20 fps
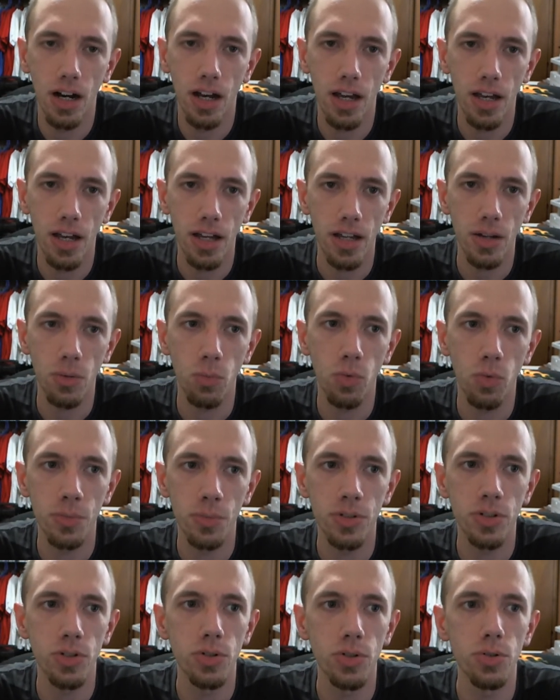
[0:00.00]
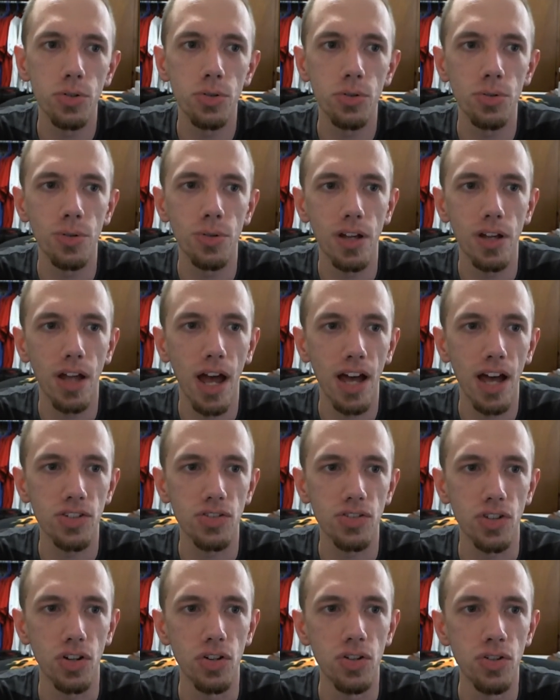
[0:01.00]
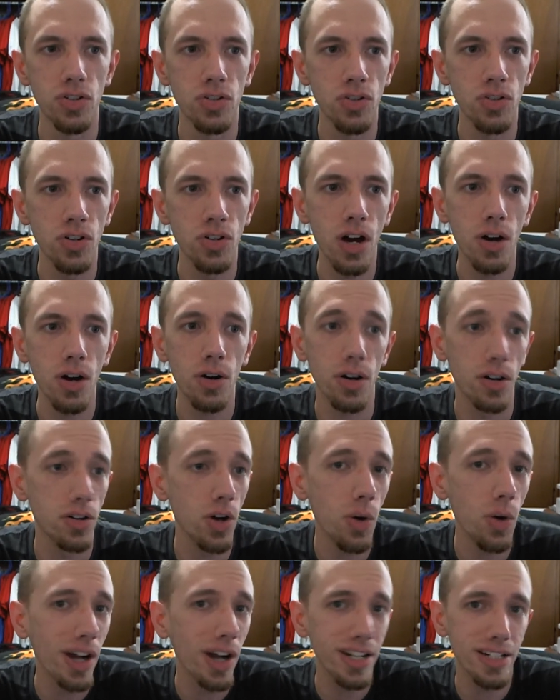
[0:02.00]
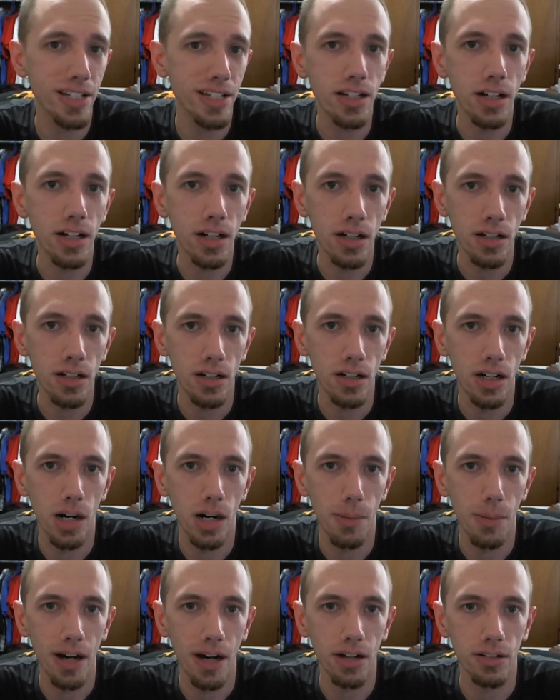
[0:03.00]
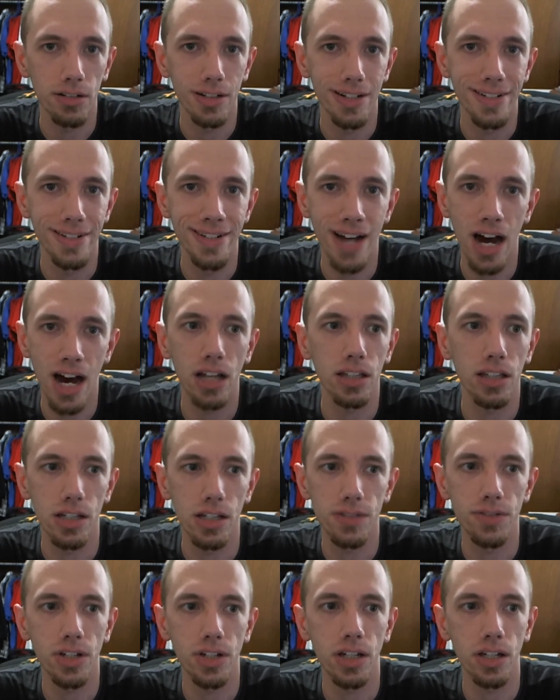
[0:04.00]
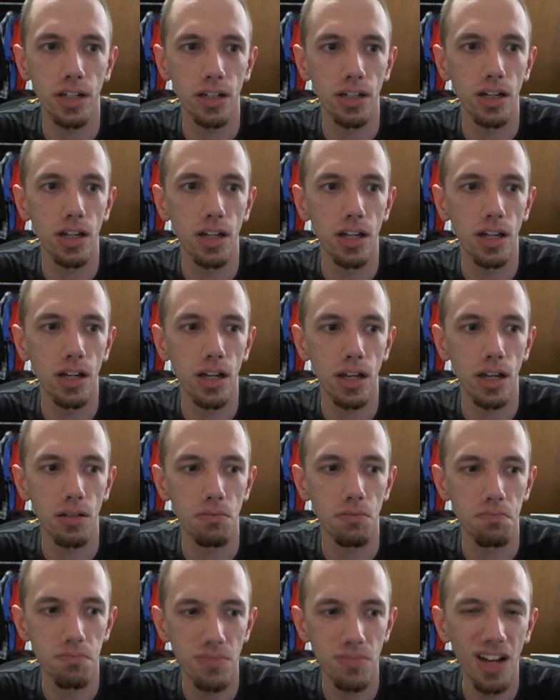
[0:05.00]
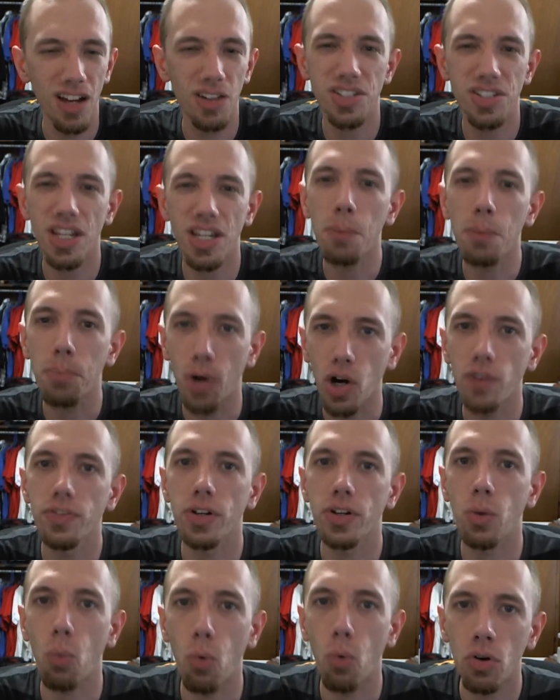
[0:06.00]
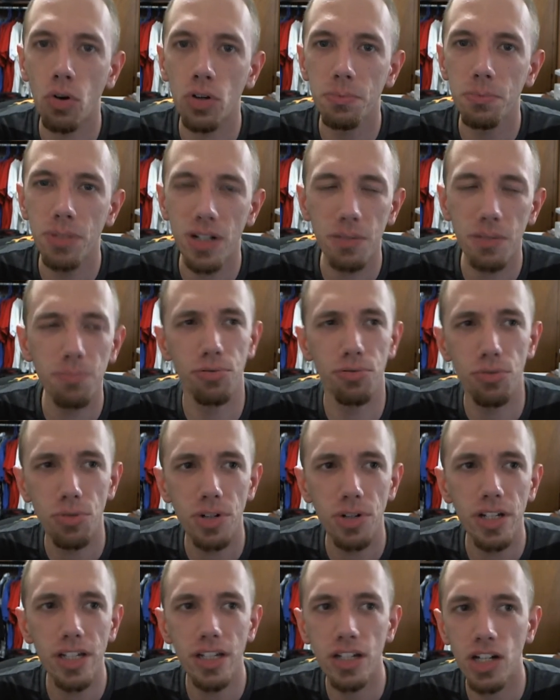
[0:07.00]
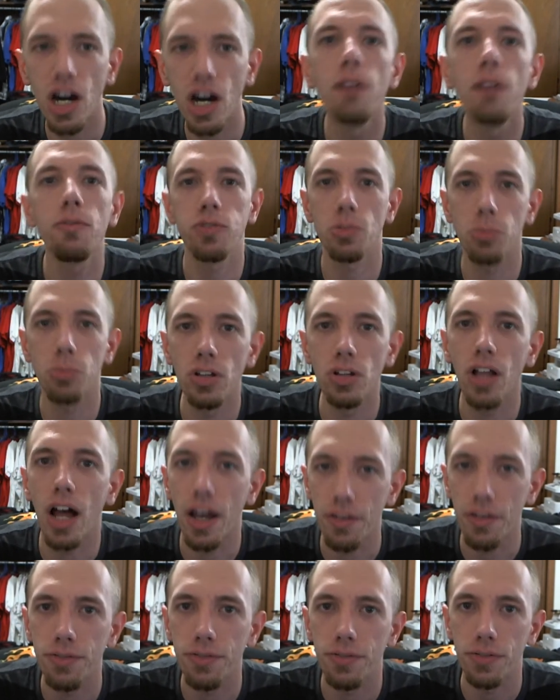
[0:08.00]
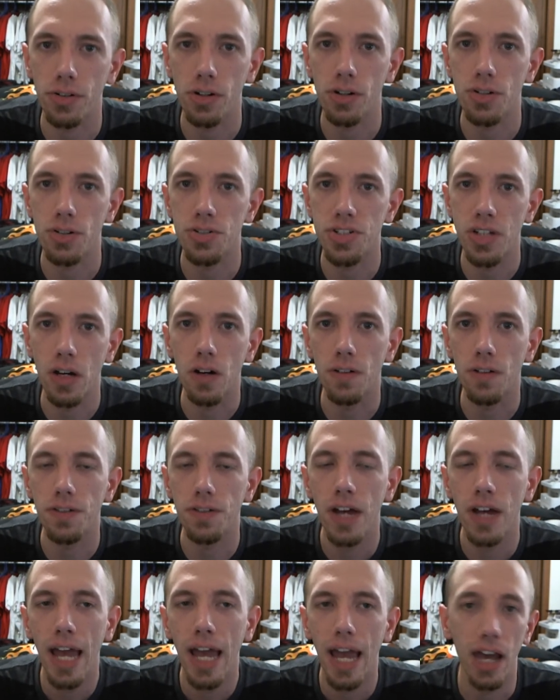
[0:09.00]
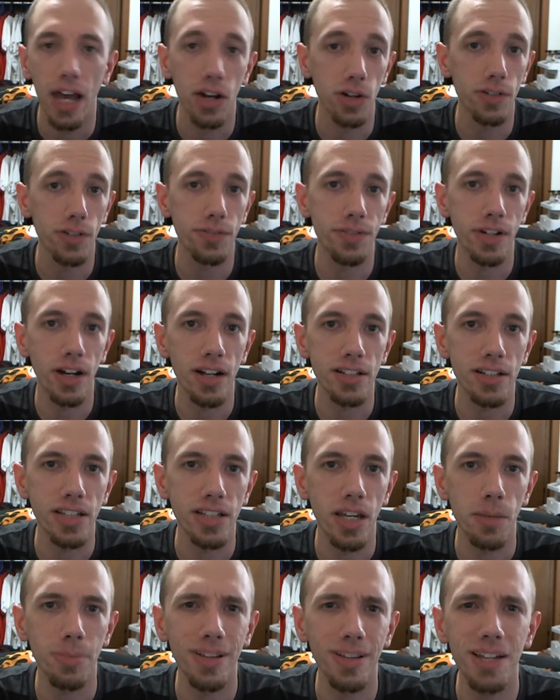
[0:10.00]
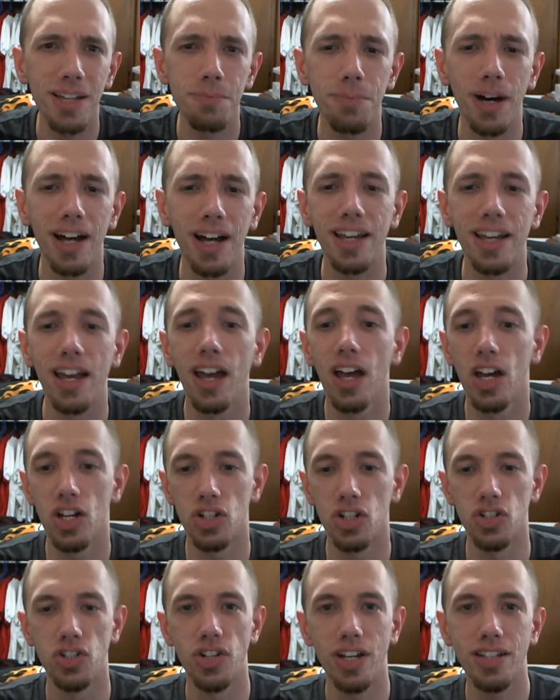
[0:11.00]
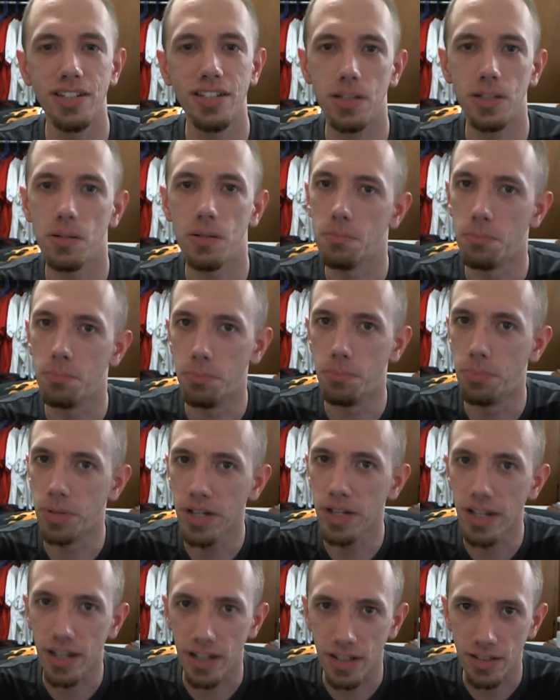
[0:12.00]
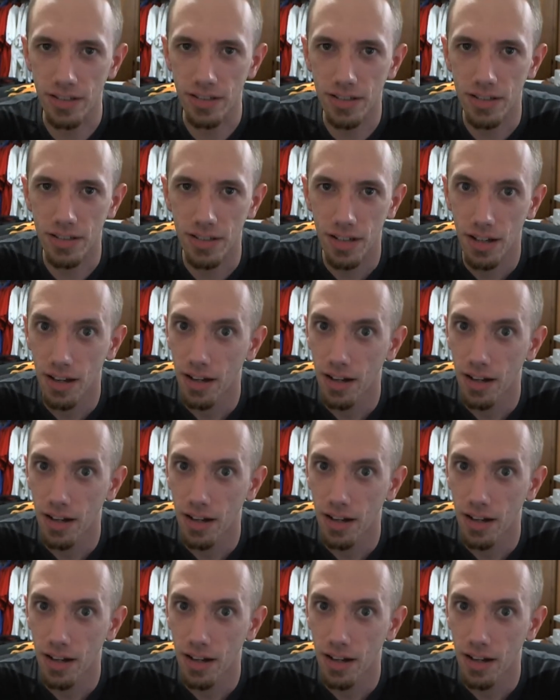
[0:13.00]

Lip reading: a woman who has no idea about not living in not a perfect world, but a pretty comfortable life for herself and her fiance, played by Jason Biggs.